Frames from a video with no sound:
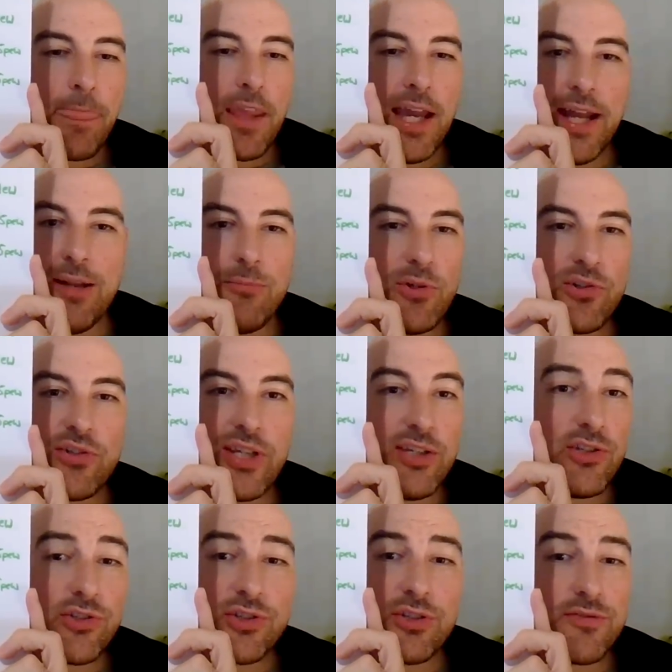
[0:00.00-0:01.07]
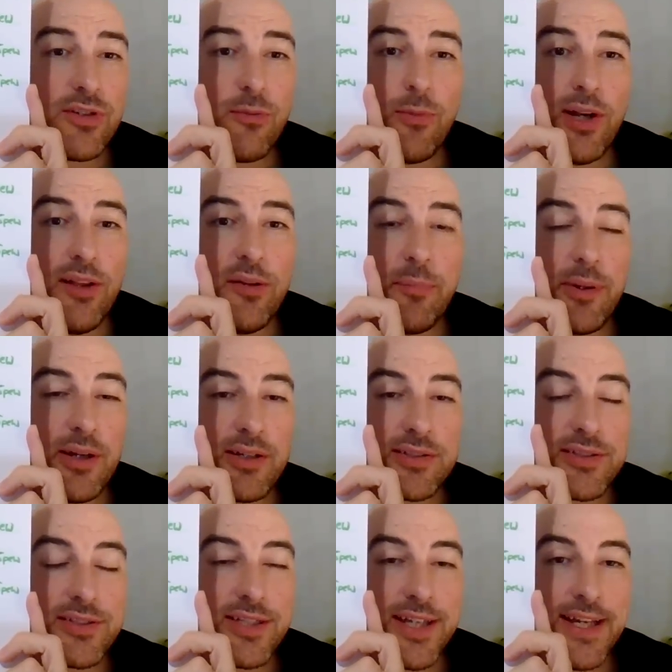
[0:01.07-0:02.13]
I'm not saying just because I've done well in the
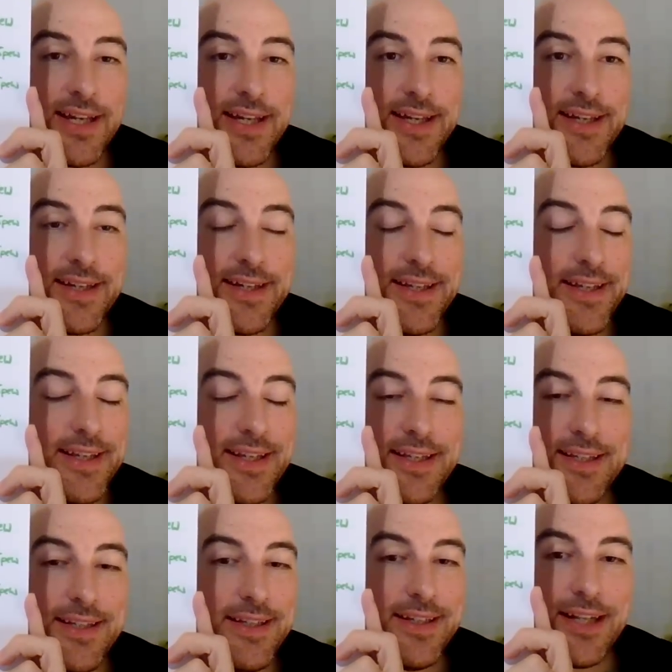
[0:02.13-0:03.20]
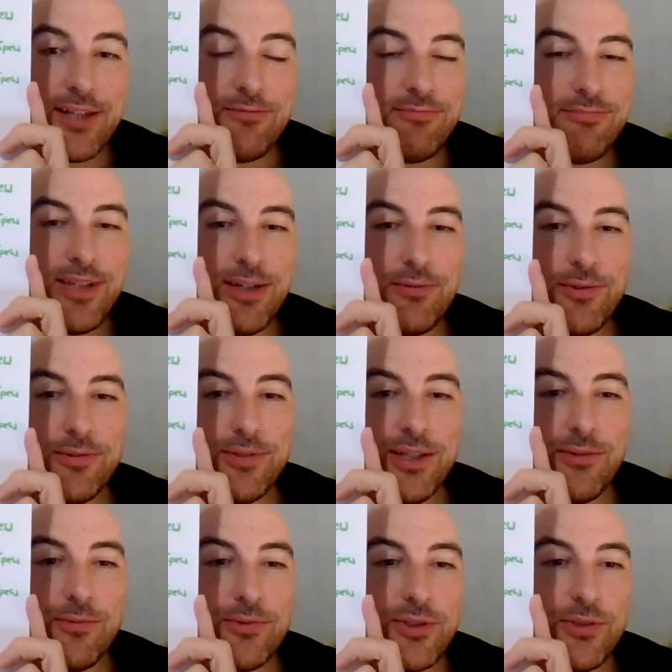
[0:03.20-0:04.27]
past, it
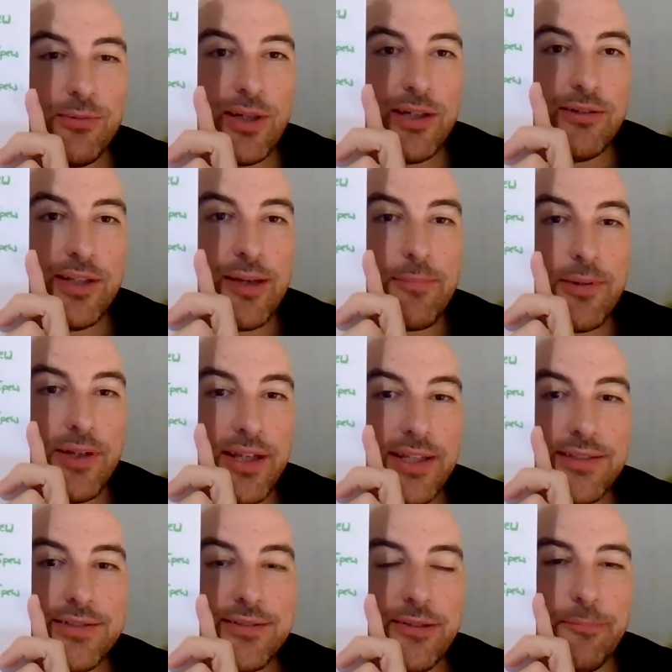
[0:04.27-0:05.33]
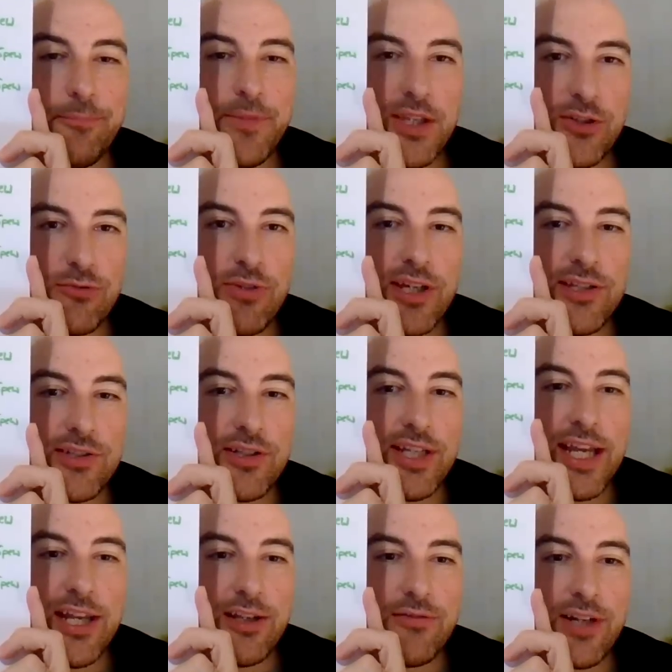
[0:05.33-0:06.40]
will do well there. But it's this race at the
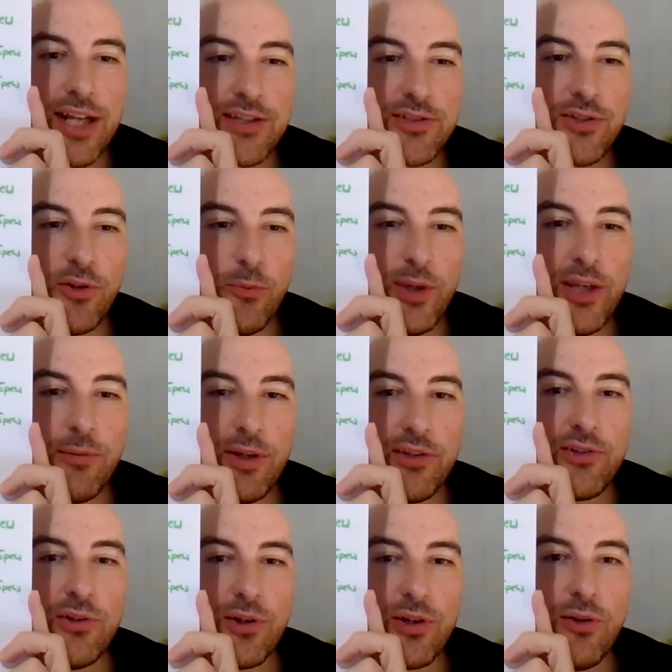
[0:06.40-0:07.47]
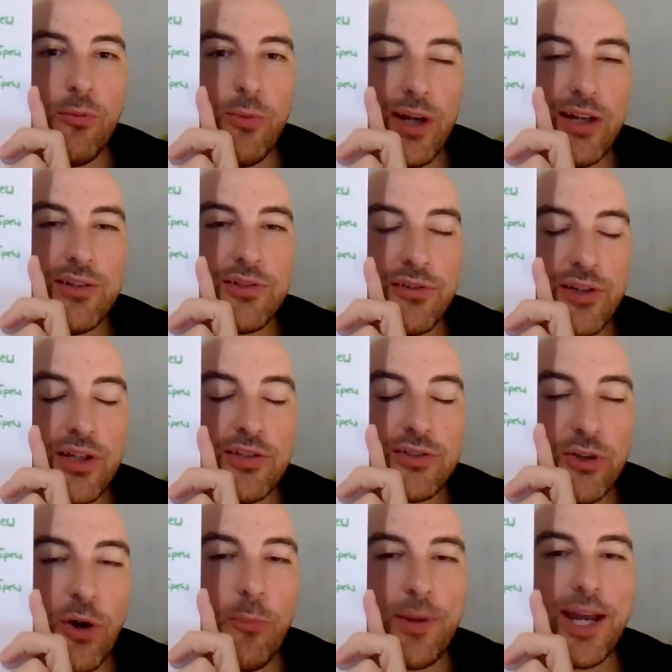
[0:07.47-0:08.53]
end of an Ascot week when it's not gone well has
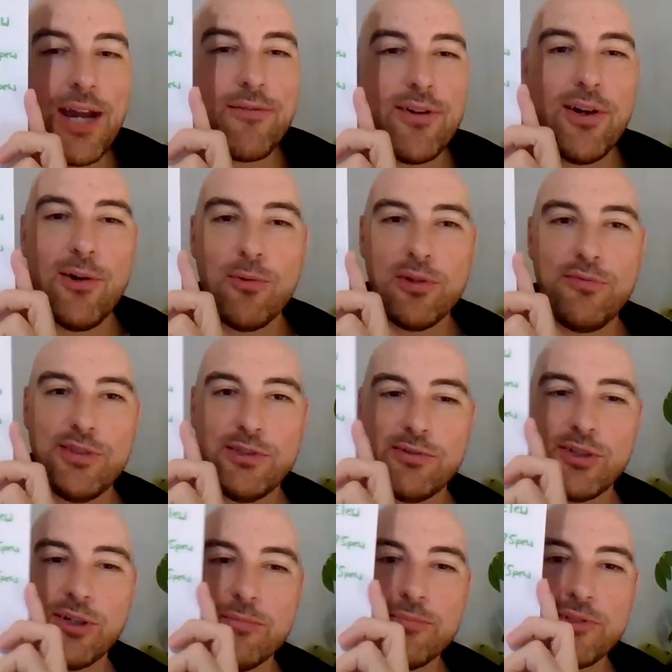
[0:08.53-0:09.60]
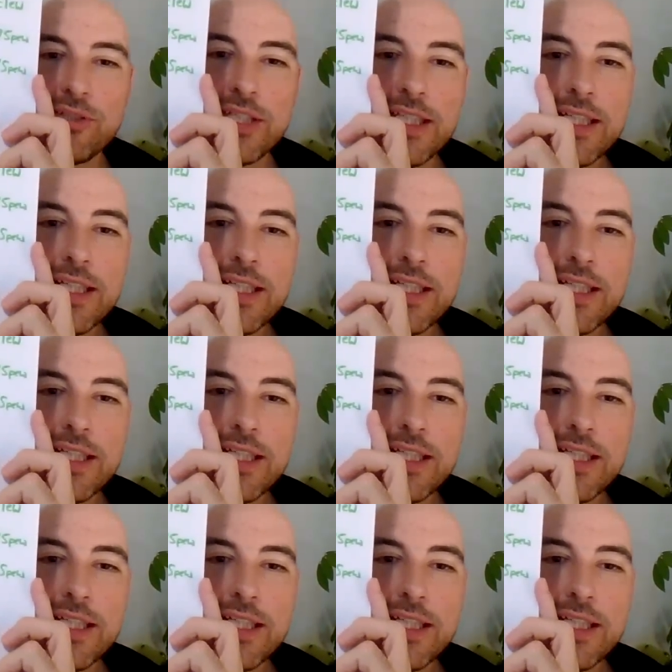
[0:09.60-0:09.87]
got me out of a hole a few times.